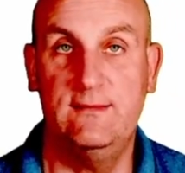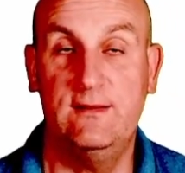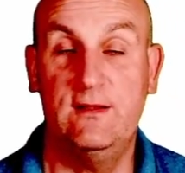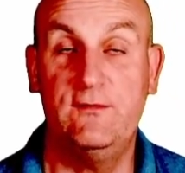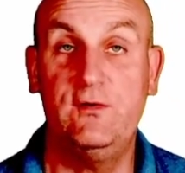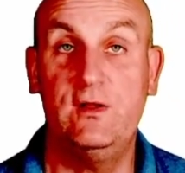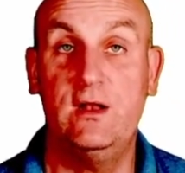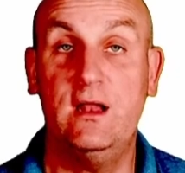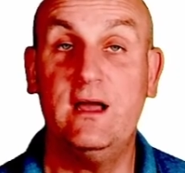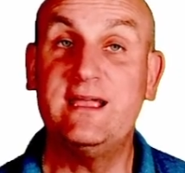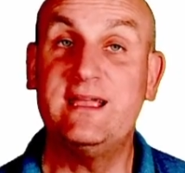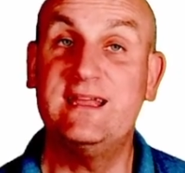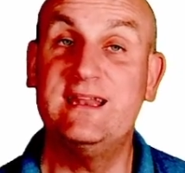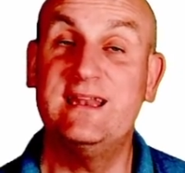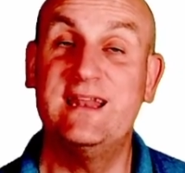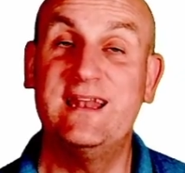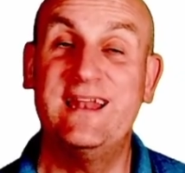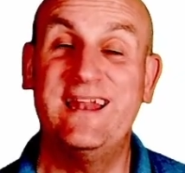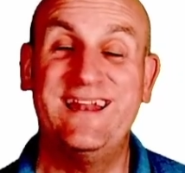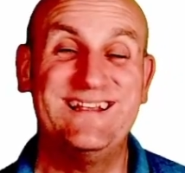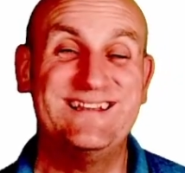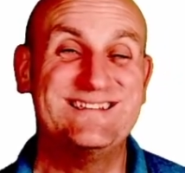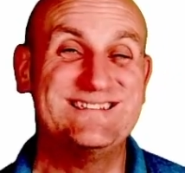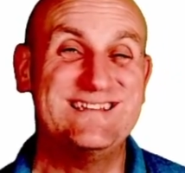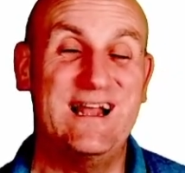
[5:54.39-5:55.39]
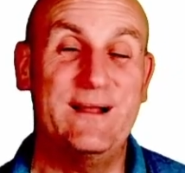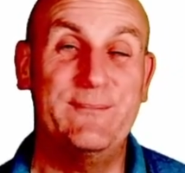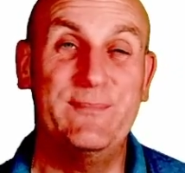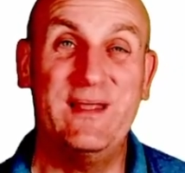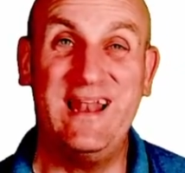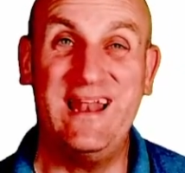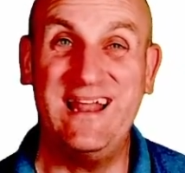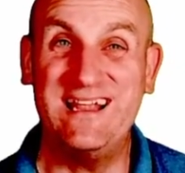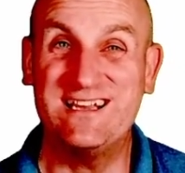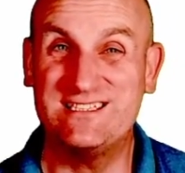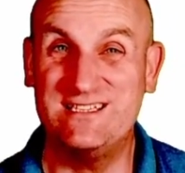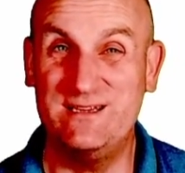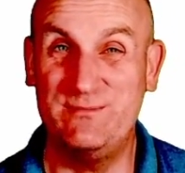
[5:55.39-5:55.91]
Now if you're lucky in an exam,
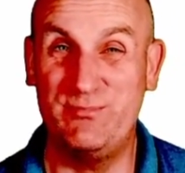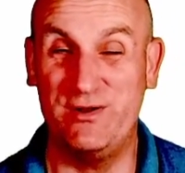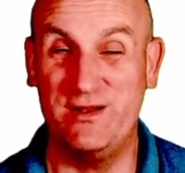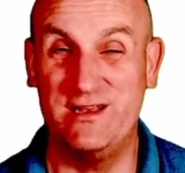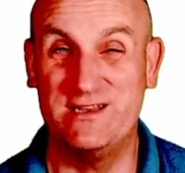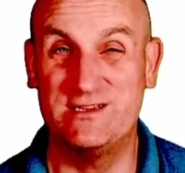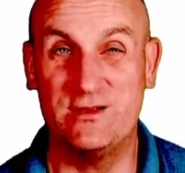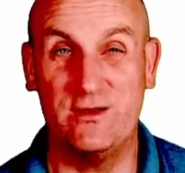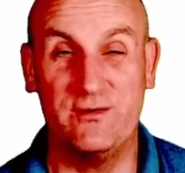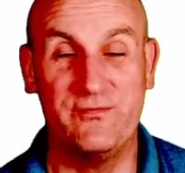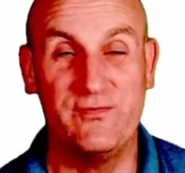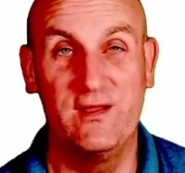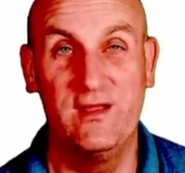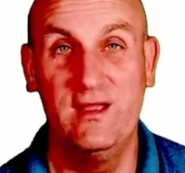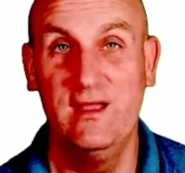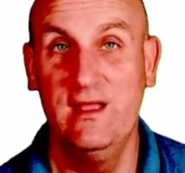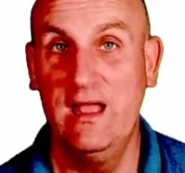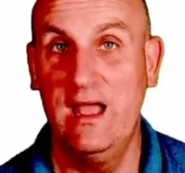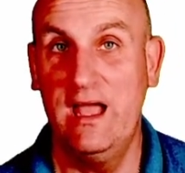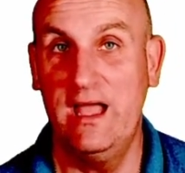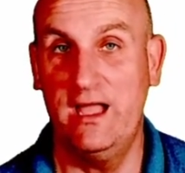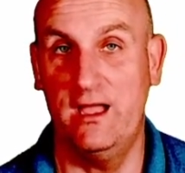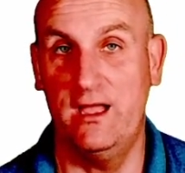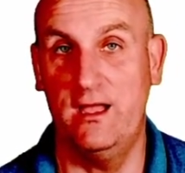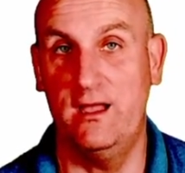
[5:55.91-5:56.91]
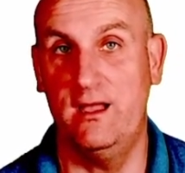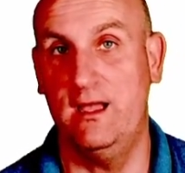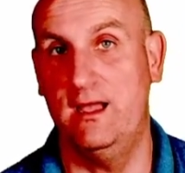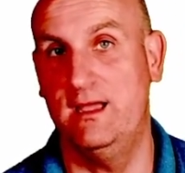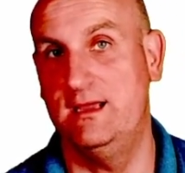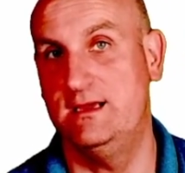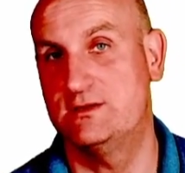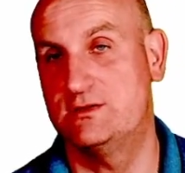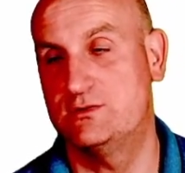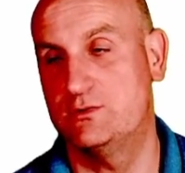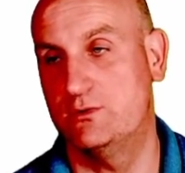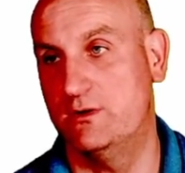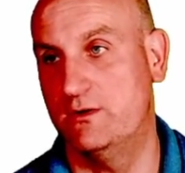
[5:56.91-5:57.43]
they'll actually print off
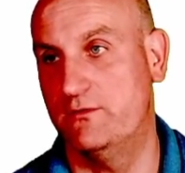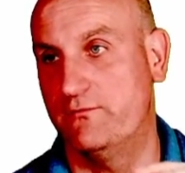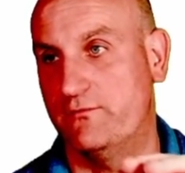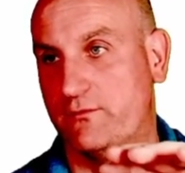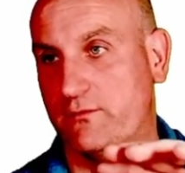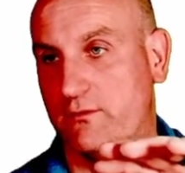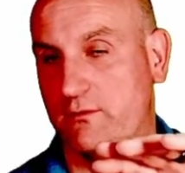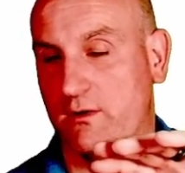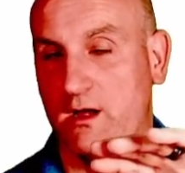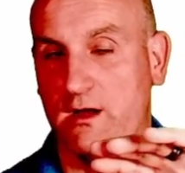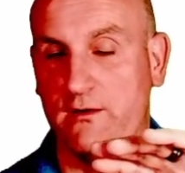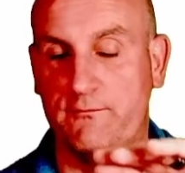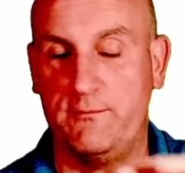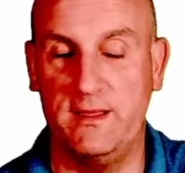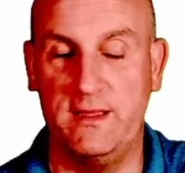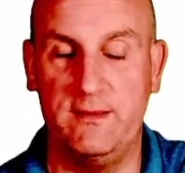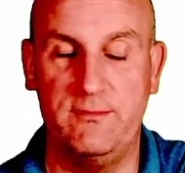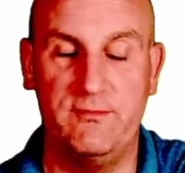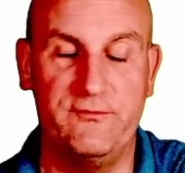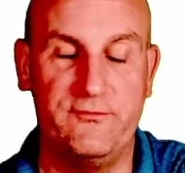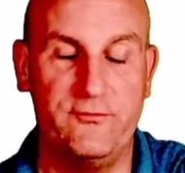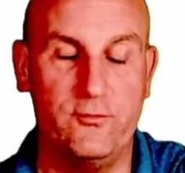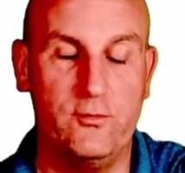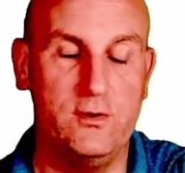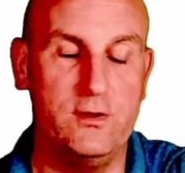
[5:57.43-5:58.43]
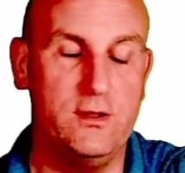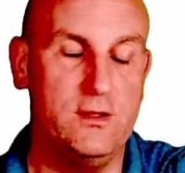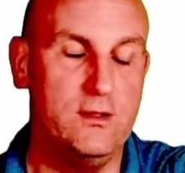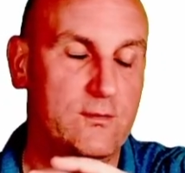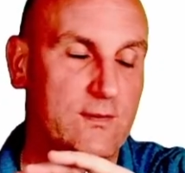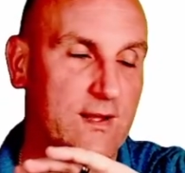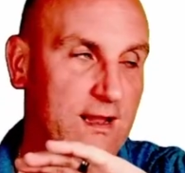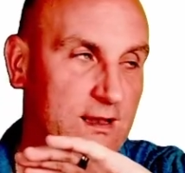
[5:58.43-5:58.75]
a sort of graph paper for you,